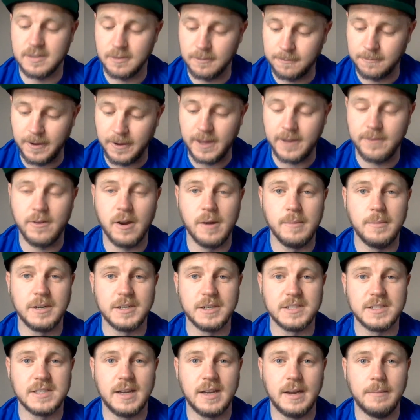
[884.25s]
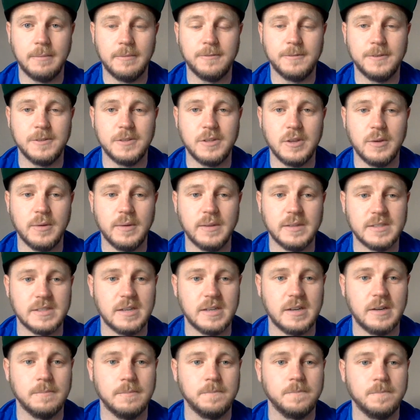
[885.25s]
So thank you very much, Sam, for doing
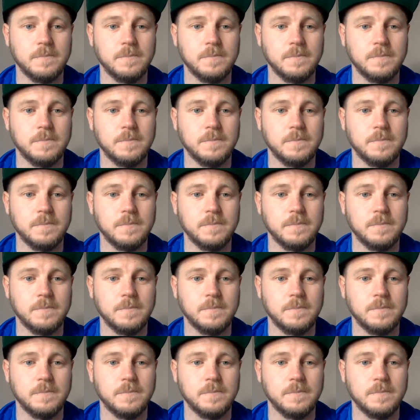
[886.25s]
so.